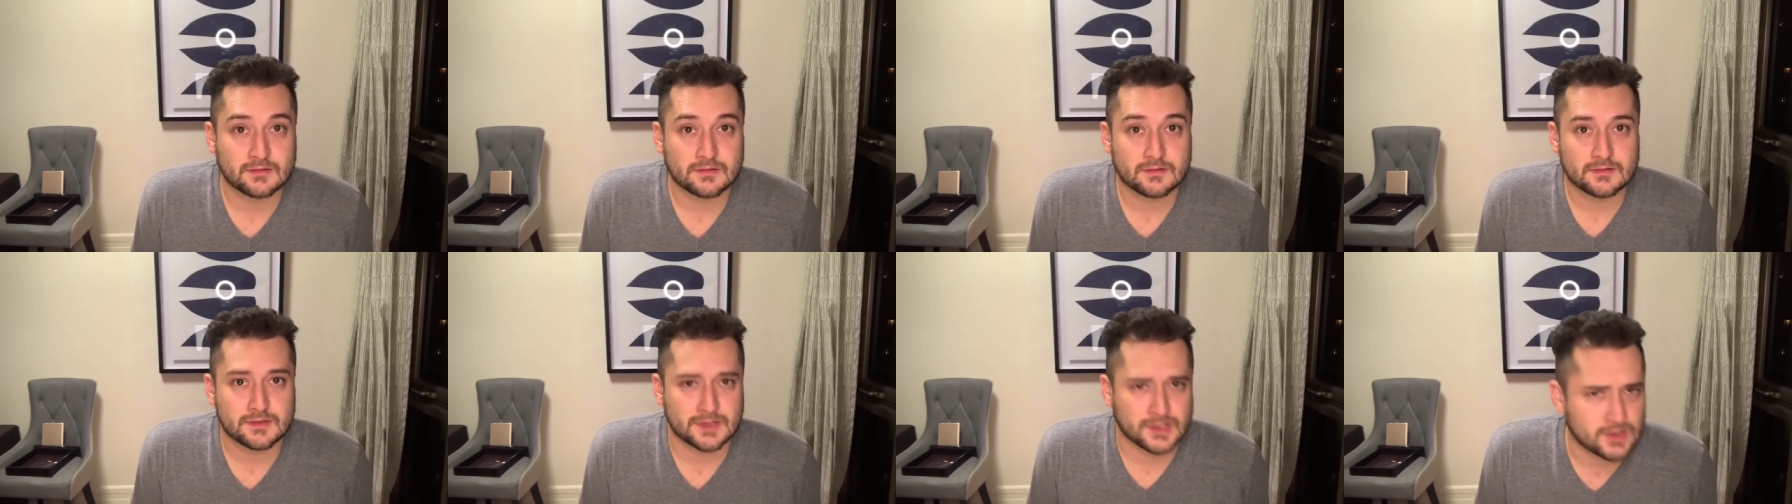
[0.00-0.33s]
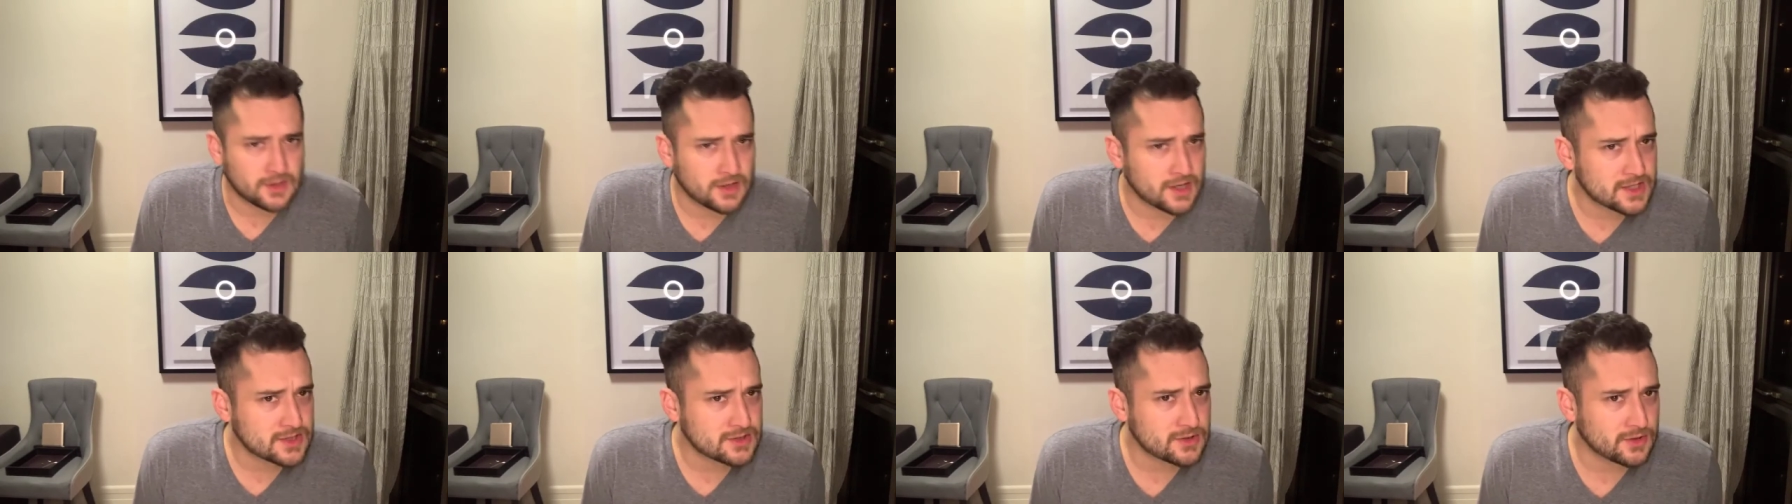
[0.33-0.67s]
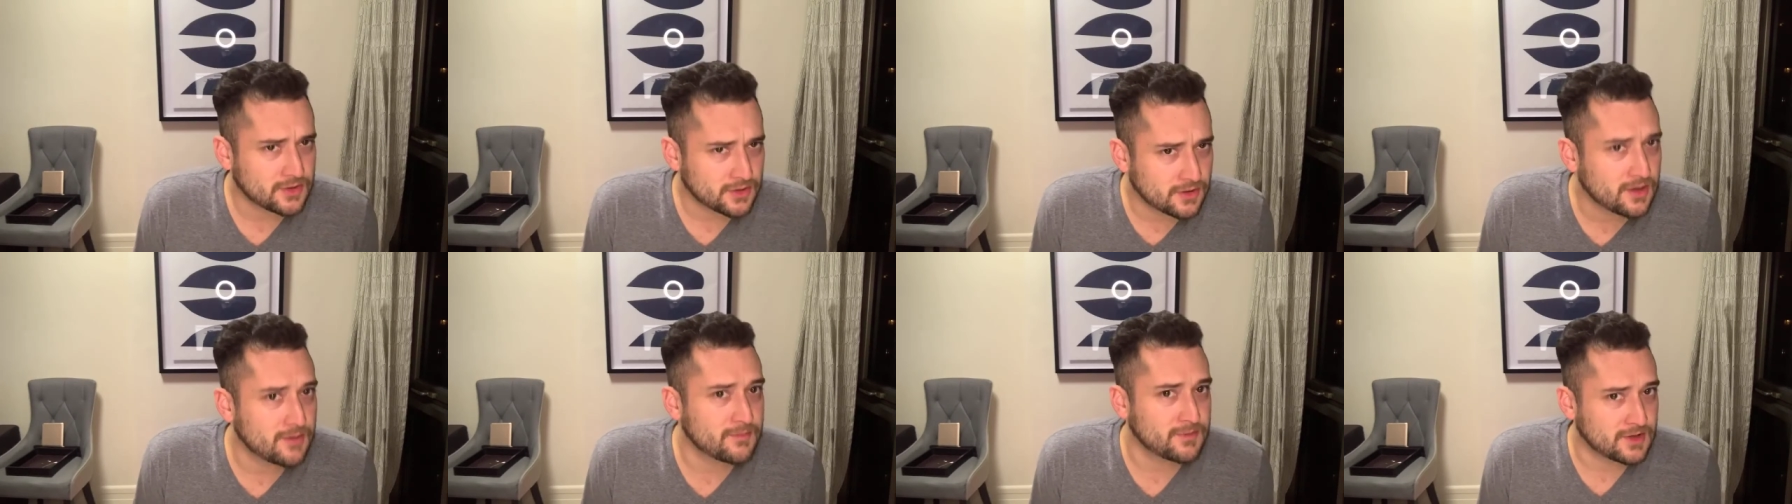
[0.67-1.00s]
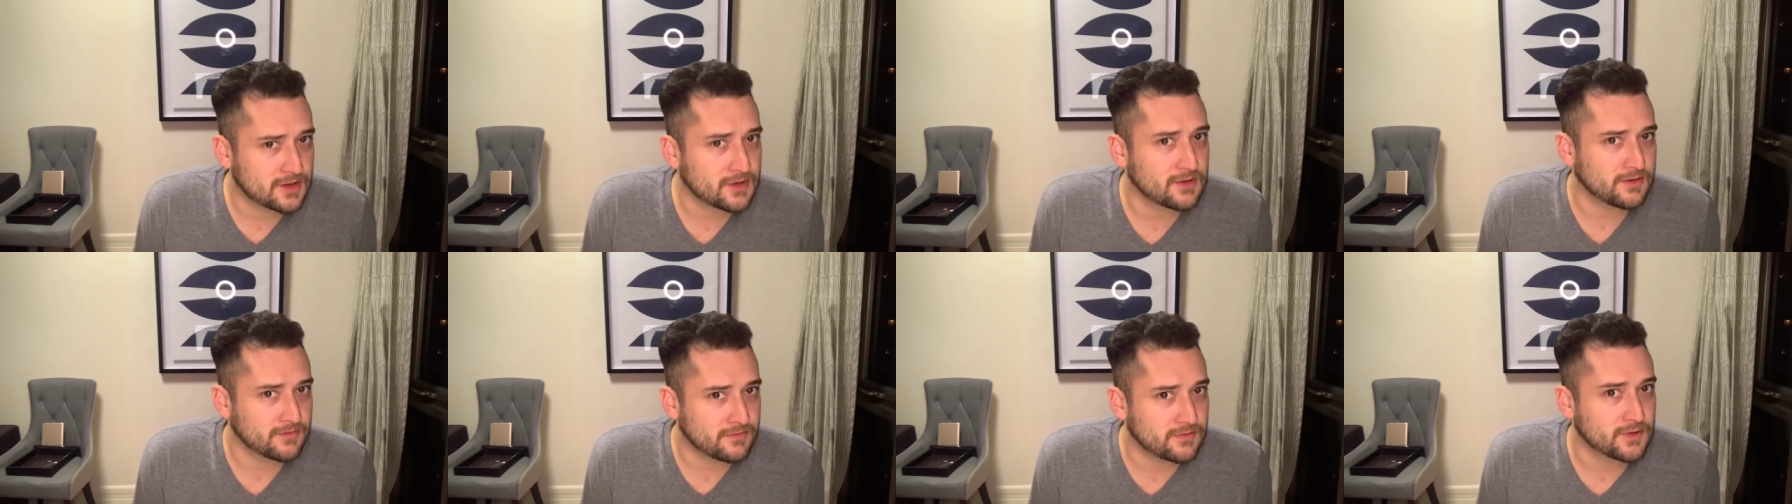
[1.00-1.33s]
Did you guys all know I'm here
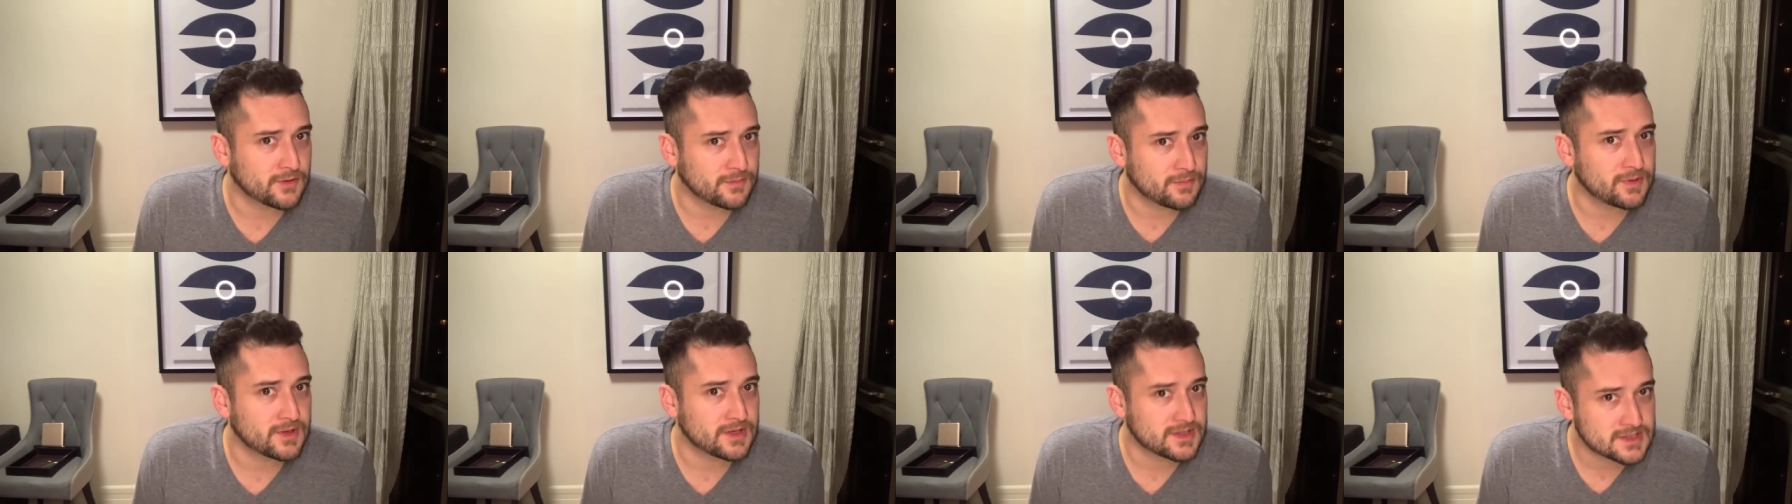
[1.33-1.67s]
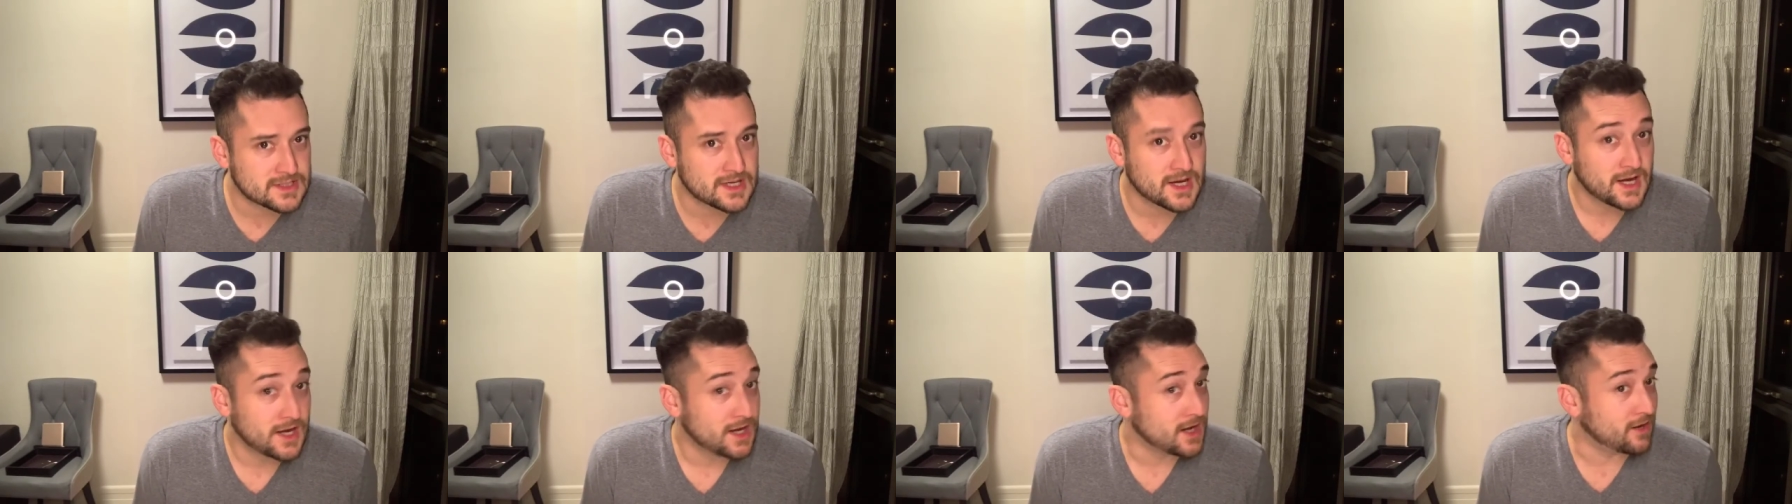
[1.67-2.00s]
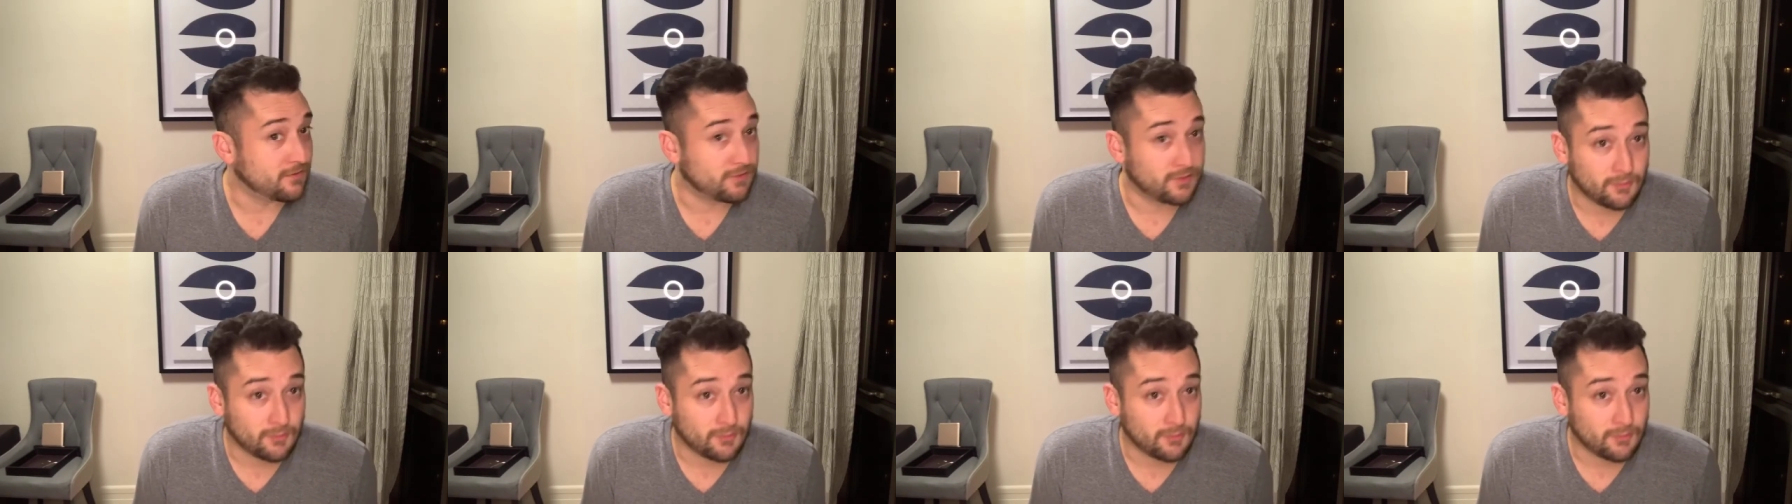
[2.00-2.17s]
in the Philippines? If